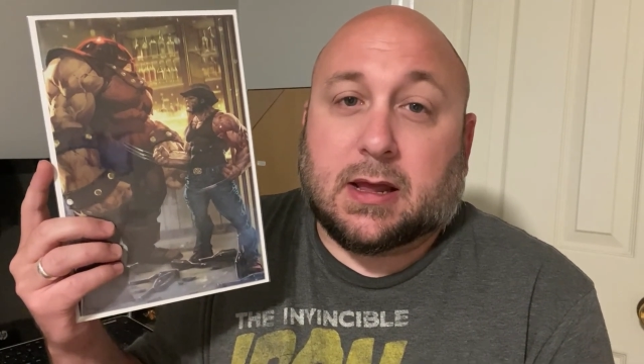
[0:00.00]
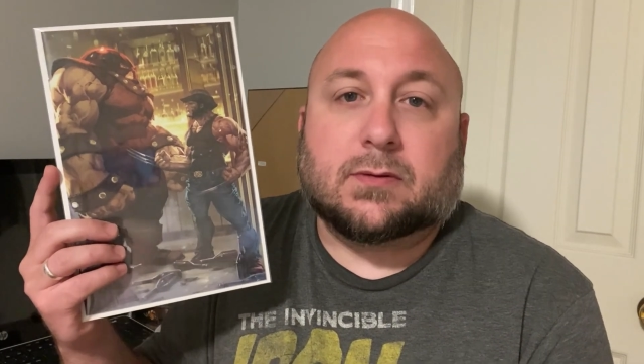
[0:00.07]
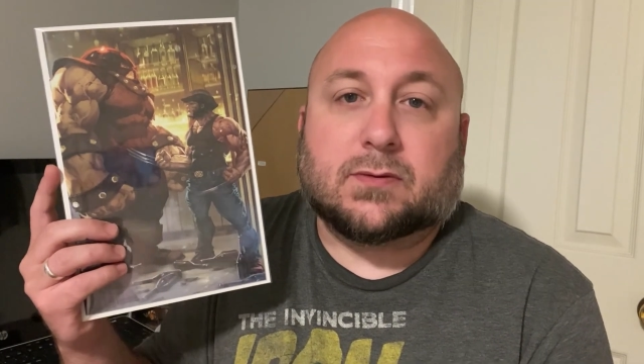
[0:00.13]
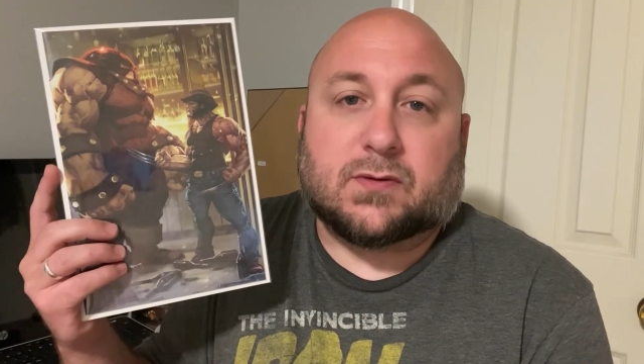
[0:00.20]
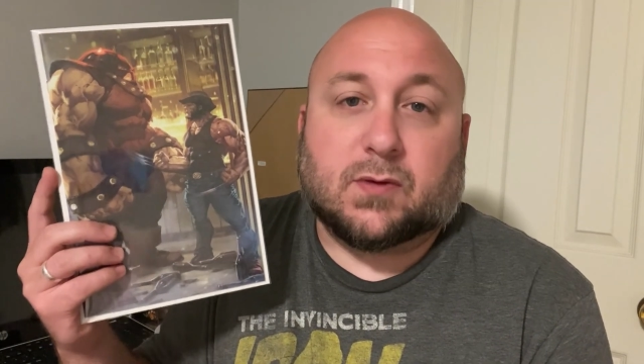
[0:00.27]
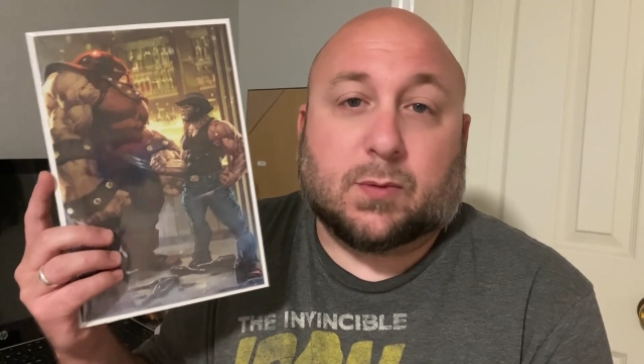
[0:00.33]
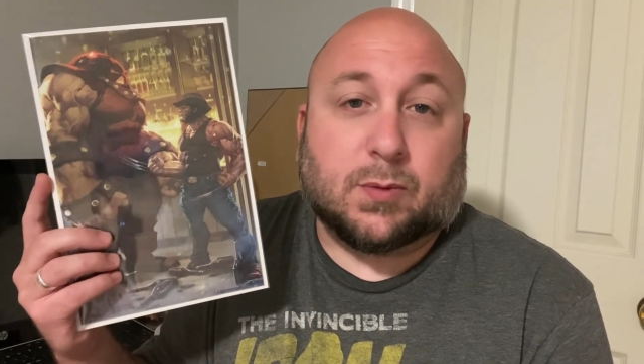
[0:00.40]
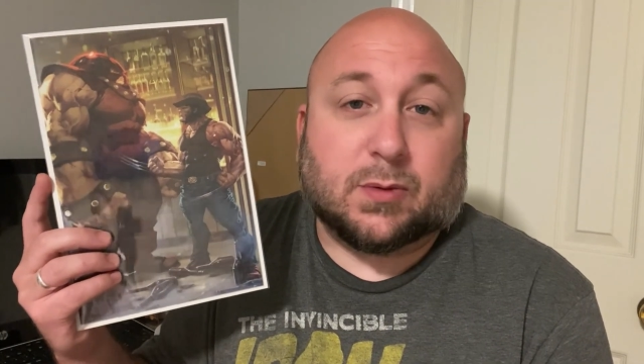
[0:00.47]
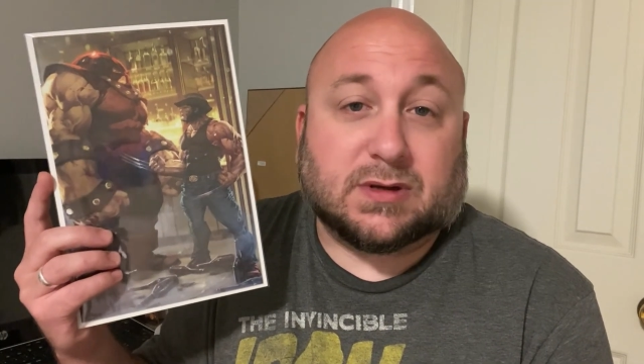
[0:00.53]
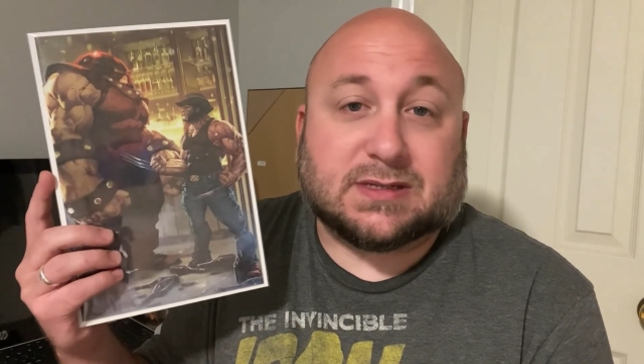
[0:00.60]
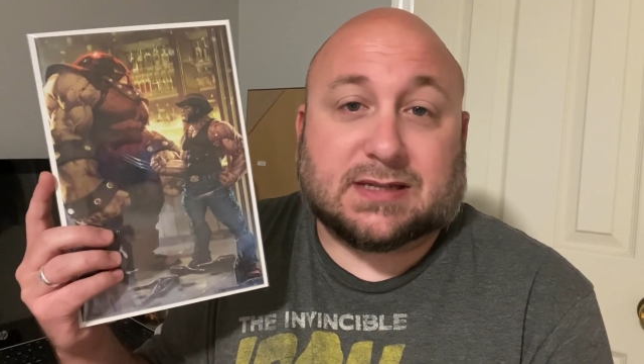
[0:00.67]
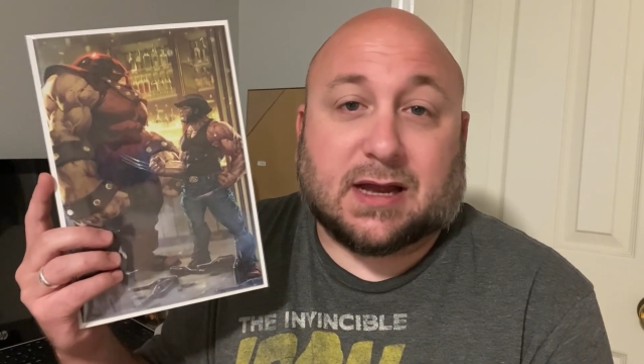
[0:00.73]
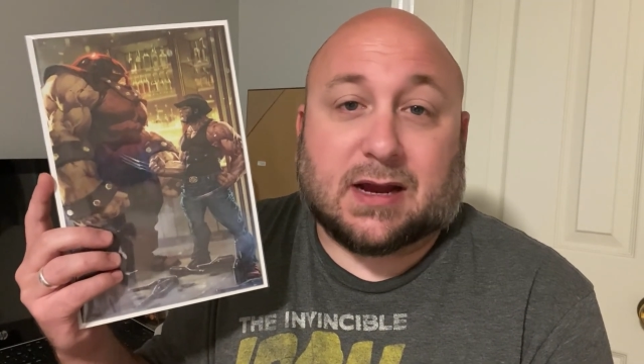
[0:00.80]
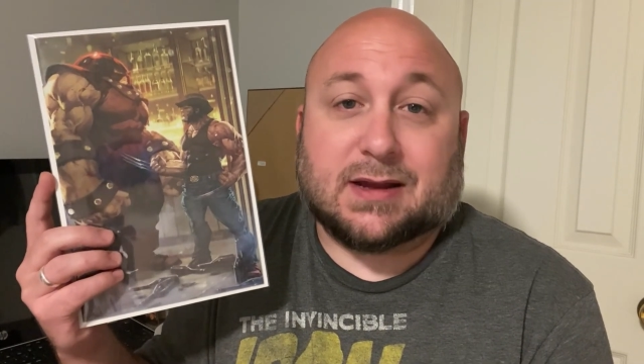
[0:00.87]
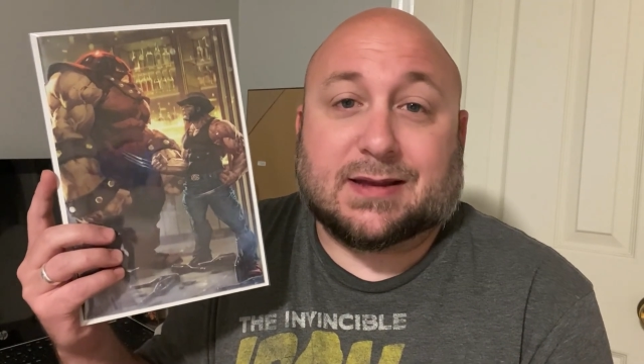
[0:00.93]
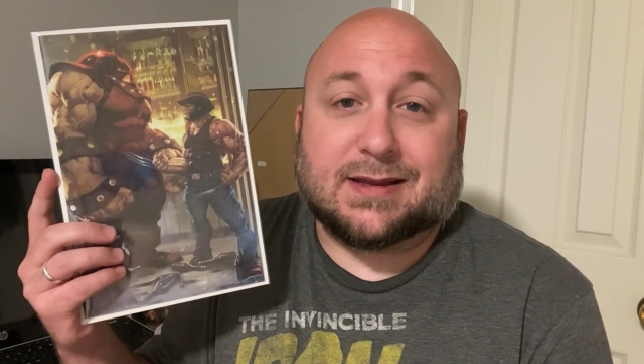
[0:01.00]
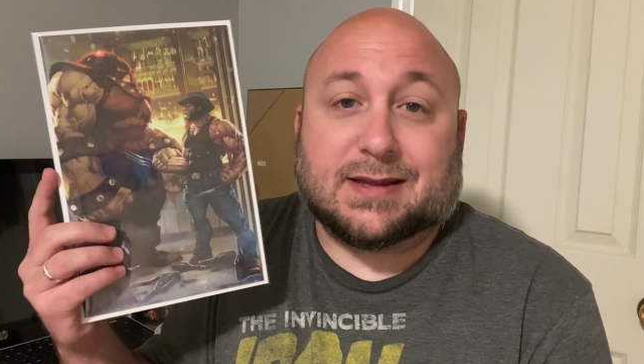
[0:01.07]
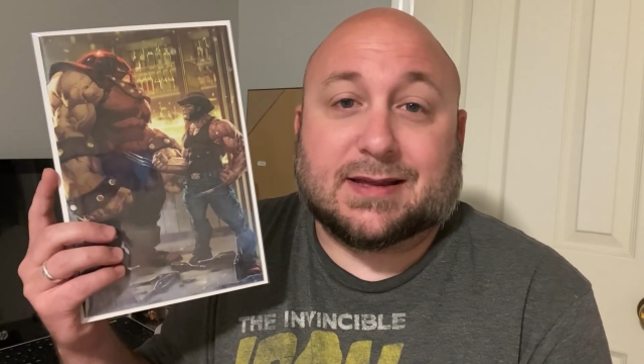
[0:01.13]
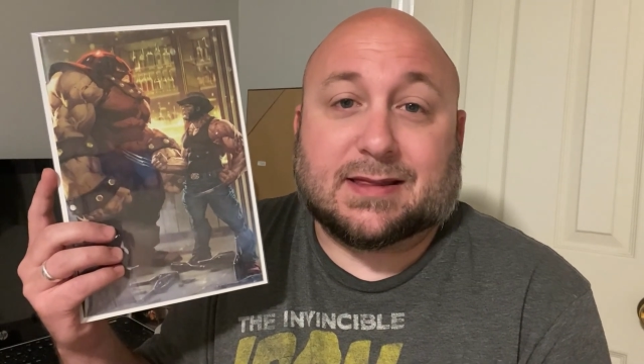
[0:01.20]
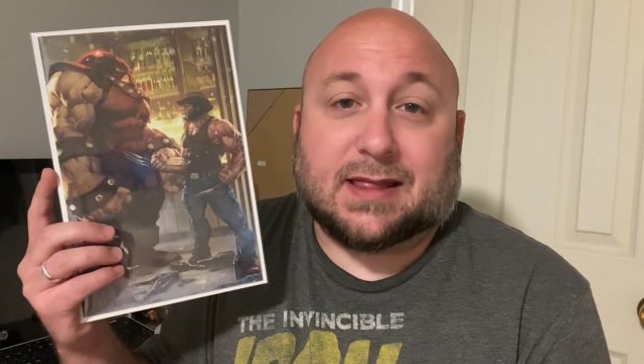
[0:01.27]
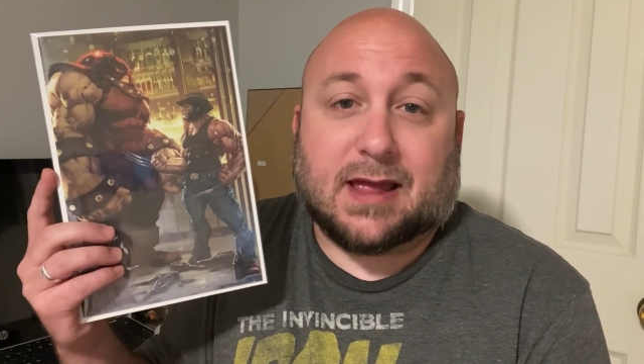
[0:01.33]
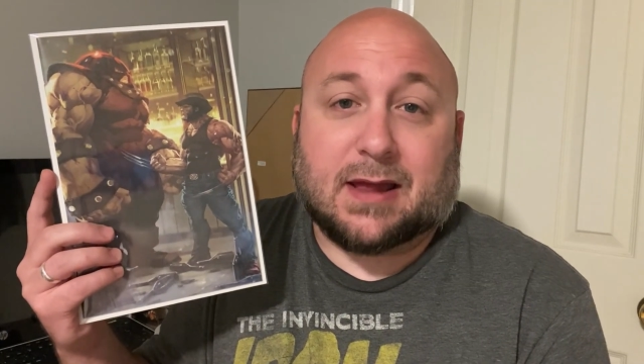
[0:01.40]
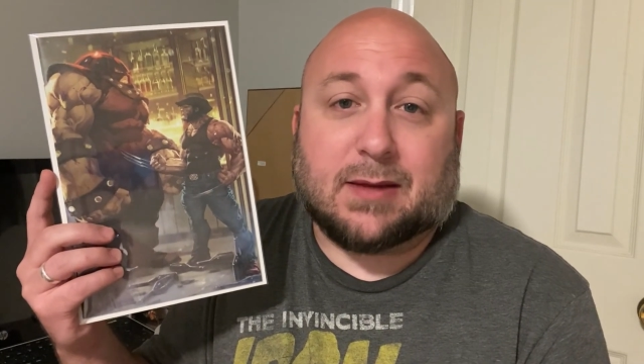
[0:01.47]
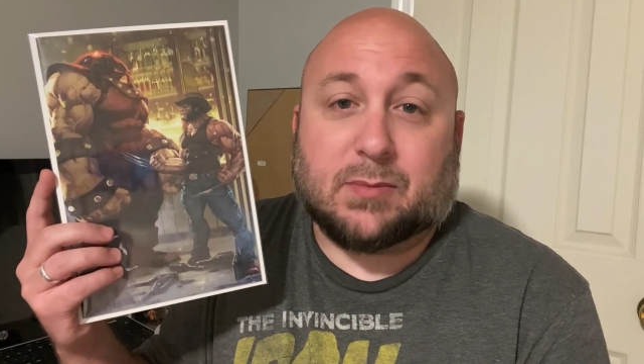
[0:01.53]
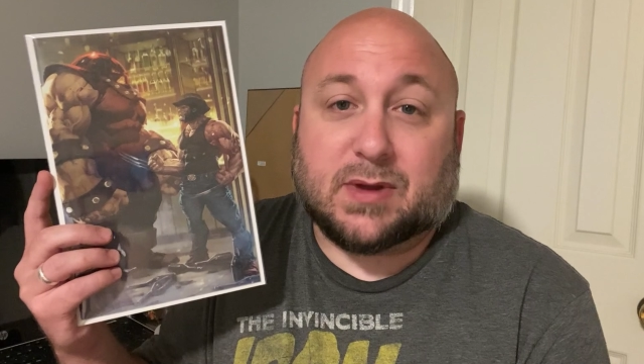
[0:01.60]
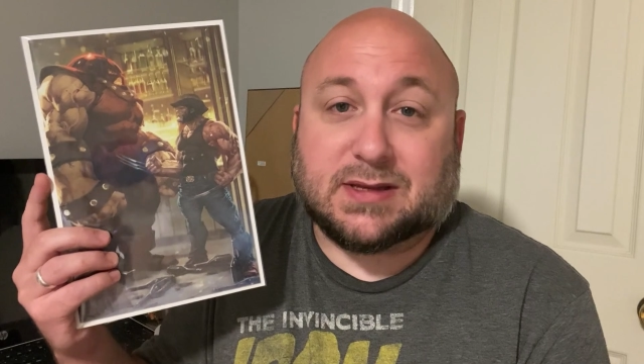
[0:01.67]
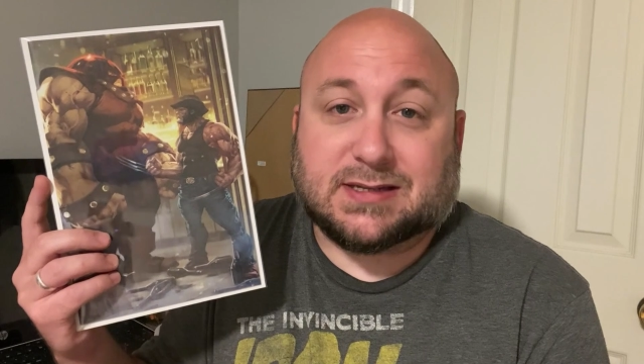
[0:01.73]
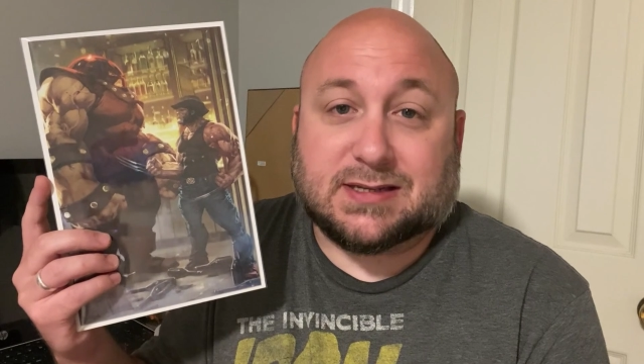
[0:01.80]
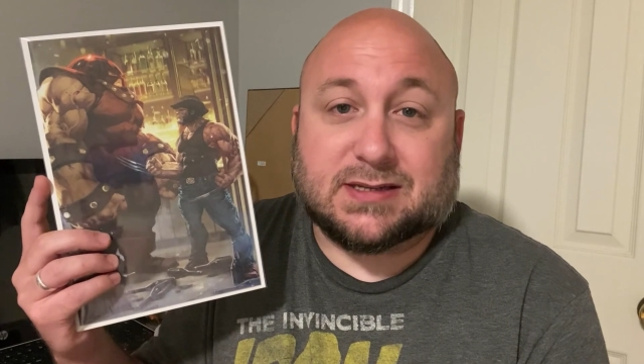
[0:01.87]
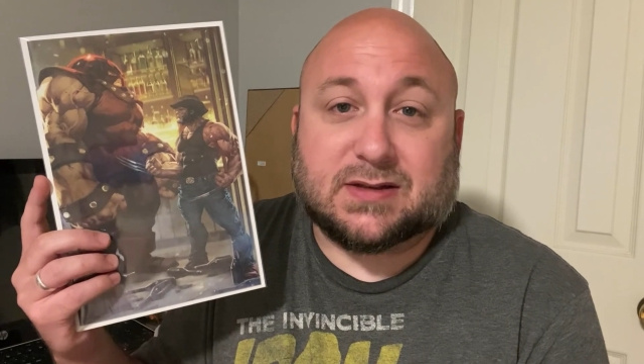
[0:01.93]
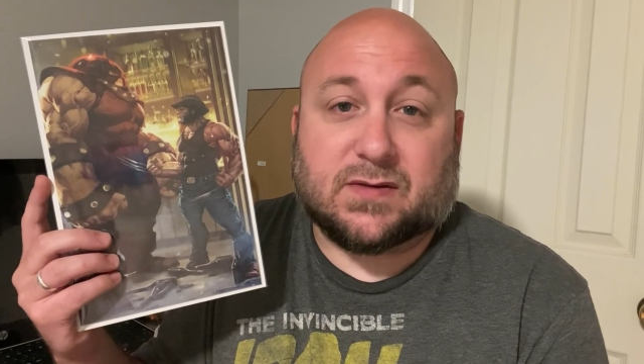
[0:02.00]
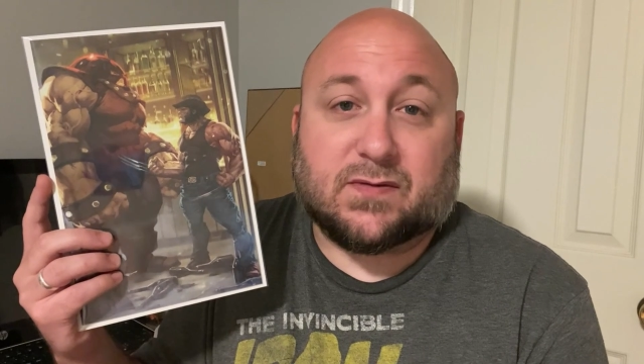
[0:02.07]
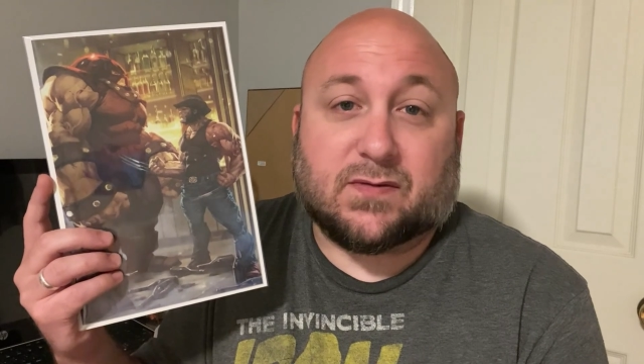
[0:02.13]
super excited to get that message